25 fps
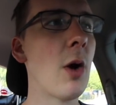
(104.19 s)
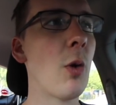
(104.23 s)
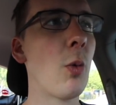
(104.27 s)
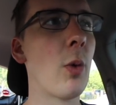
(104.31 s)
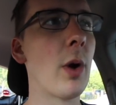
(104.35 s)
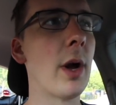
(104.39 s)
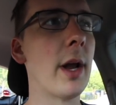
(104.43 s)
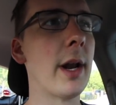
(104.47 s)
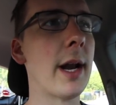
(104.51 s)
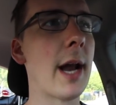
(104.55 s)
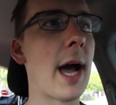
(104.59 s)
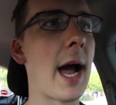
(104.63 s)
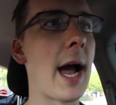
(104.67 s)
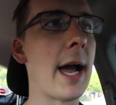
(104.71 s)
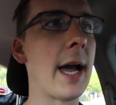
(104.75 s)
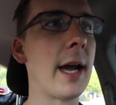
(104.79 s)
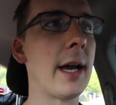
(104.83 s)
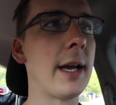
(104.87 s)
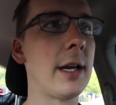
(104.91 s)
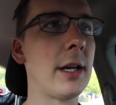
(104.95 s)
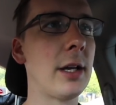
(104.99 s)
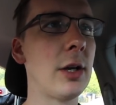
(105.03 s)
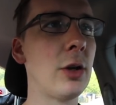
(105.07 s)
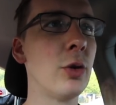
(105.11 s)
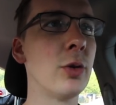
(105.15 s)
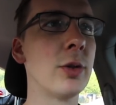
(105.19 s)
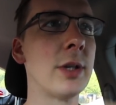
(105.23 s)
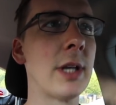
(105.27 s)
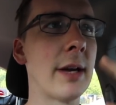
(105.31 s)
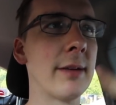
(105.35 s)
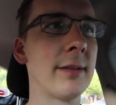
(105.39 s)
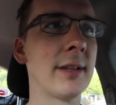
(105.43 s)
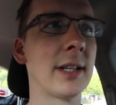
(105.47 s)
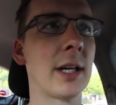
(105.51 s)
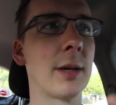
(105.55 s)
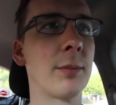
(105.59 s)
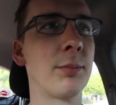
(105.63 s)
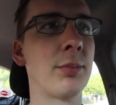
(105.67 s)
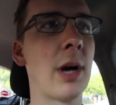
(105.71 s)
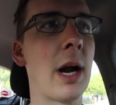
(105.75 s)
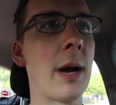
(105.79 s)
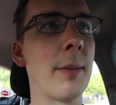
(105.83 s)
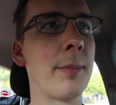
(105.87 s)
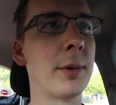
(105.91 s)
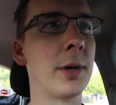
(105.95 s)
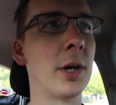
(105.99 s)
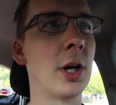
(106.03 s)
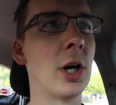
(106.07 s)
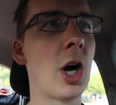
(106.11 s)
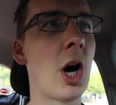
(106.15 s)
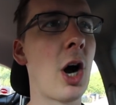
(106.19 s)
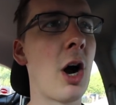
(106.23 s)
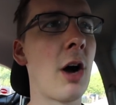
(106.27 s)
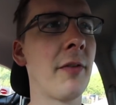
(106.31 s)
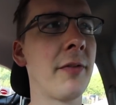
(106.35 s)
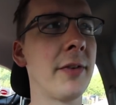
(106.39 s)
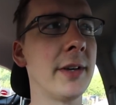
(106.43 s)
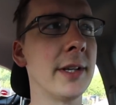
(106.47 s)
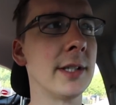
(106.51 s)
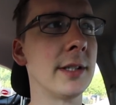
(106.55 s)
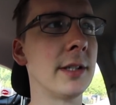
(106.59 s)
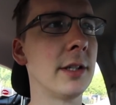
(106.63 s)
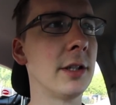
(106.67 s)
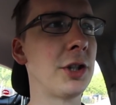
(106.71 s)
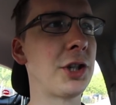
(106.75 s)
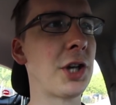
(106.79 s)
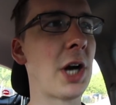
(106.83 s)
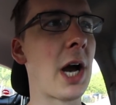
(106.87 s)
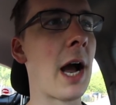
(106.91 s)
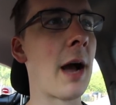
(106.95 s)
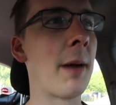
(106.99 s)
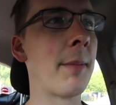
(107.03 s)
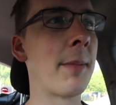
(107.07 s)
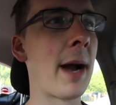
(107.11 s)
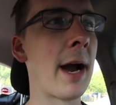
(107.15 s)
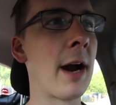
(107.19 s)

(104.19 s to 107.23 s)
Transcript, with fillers: When I used to have like a proper office job,